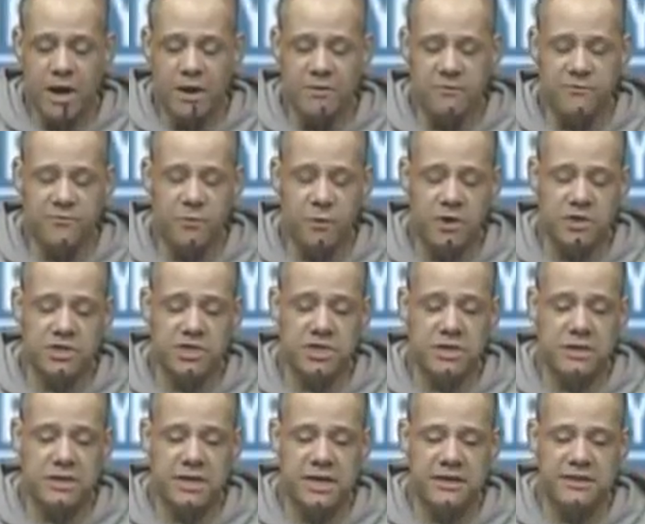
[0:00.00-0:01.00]

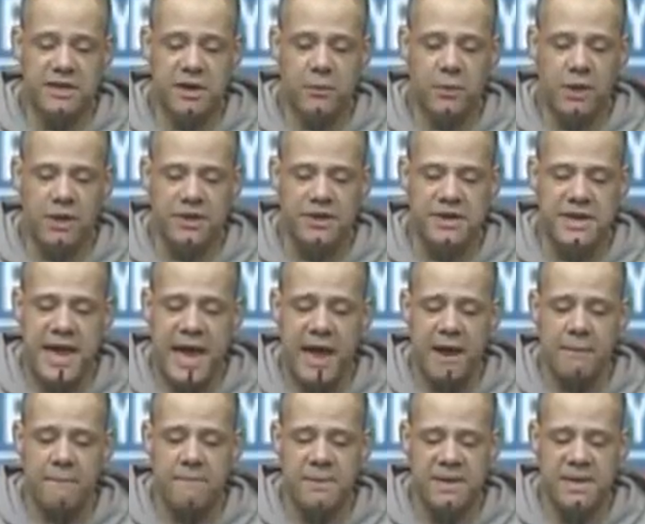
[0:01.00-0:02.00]
Unfortunately, there will
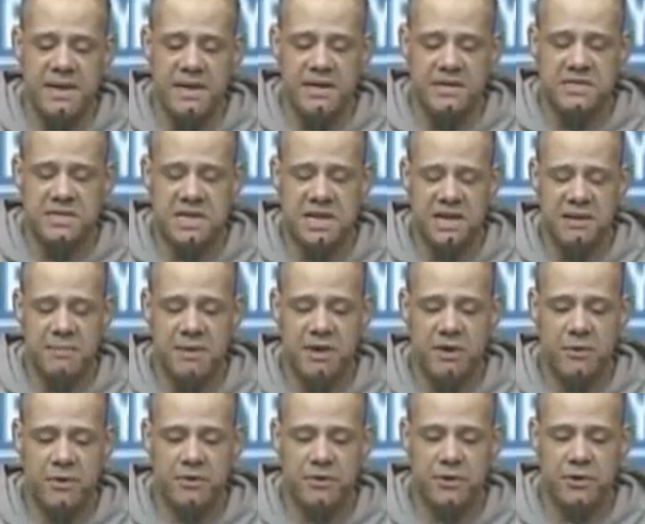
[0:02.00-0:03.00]
not be a team here
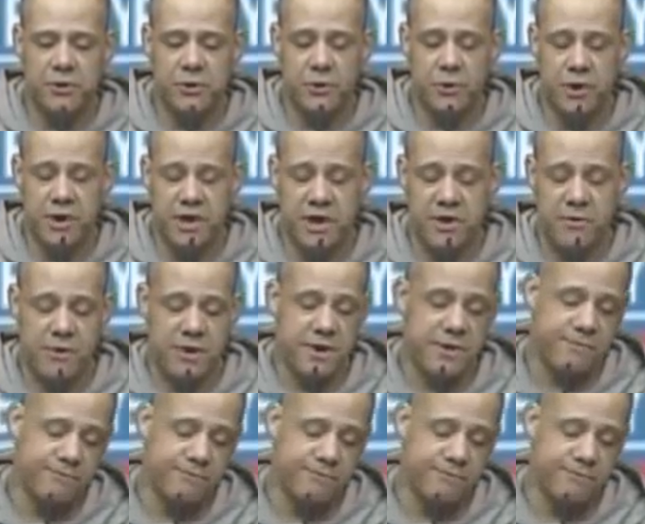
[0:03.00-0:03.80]
in the New York area.